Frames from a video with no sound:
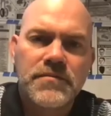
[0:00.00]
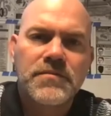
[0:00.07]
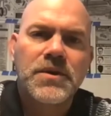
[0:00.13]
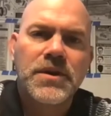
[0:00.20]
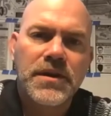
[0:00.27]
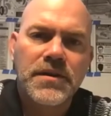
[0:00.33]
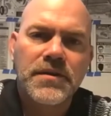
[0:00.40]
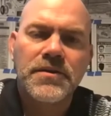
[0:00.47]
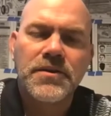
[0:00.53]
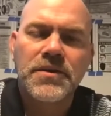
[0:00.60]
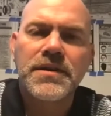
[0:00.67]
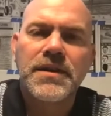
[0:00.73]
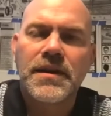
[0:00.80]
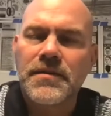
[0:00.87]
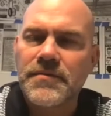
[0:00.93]
Right.
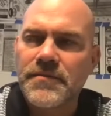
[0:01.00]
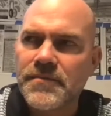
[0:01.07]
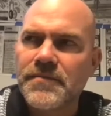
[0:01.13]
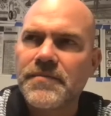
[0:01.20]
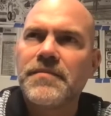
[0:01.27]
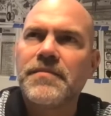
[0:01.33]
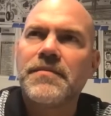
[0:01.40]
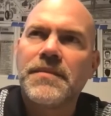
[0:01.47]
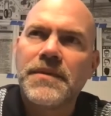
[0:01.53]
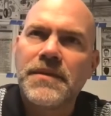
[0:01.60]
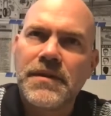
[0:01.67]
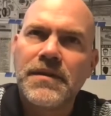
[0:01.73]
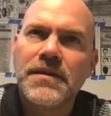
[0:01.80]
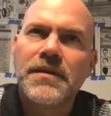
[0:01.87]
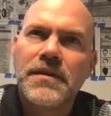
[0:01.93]
Yeah.
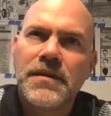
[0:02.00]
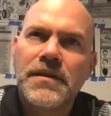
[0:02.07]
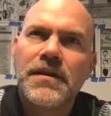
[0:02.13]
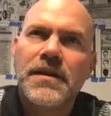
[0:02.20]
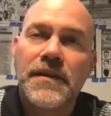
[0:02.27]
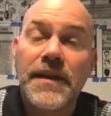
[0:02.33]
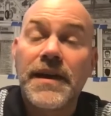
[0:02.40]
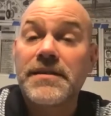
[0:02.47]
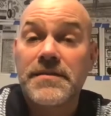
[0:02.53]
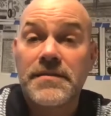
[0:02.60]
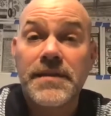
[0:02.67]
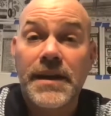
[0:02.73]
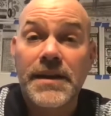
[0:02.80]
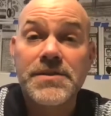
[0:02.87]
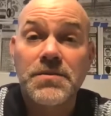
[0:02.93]
And
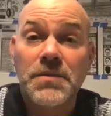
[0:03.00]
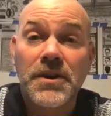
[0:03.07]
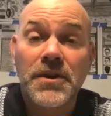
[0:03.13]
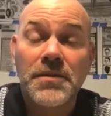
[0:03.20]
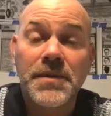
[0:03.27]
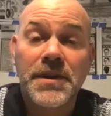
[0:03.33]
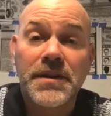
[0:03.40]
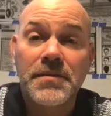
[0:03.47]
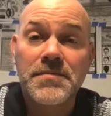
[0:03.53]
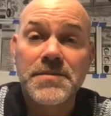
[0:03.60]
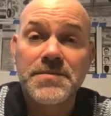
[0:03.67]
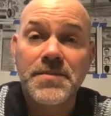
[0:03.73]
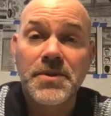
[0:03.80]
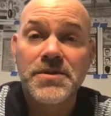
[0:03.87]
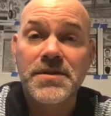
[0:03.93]
that's where it
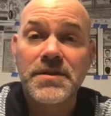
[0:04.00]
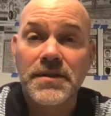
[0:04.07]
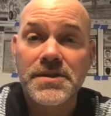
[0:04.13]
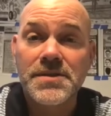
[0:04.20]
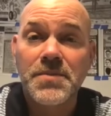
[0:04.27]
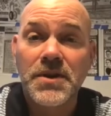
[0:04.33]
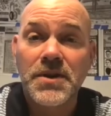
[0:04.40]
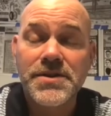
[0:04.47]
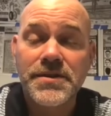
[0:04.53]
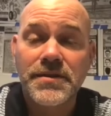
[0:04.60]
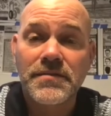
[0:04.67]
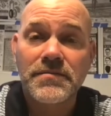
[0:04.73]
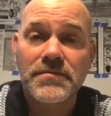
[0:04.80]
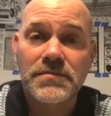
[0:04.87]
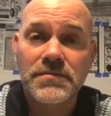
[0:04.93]
becomes personal expression.